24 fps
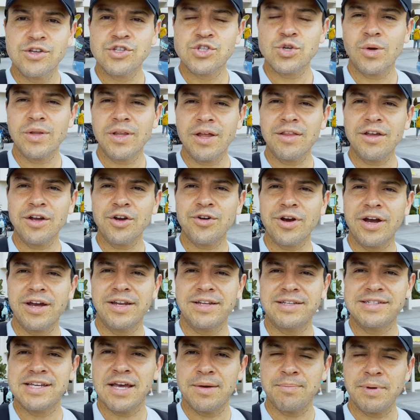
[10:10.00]
So another
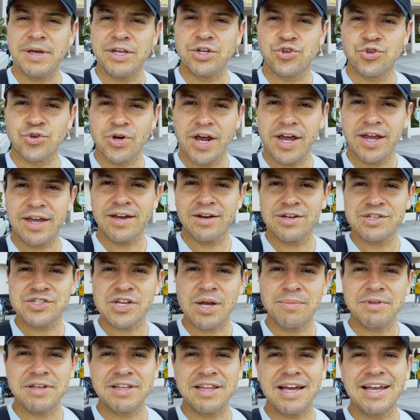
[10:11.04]
great tip and trick, or
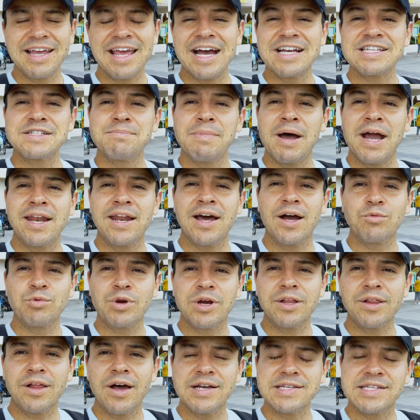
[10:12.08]
something that guests might not
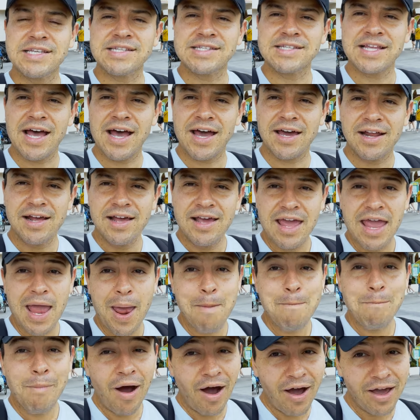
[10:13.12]
realize, is that
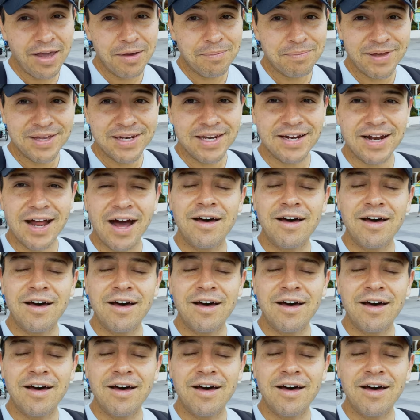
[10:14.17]
in my opinion,